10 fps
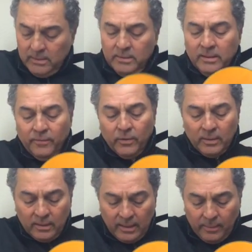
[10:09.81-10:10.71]
See, if you
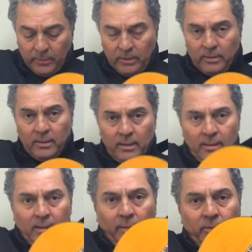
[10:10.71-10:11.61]
see that, I'm
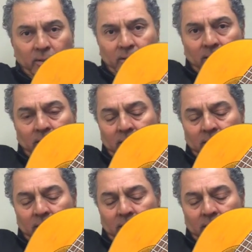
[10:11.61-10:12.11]
just,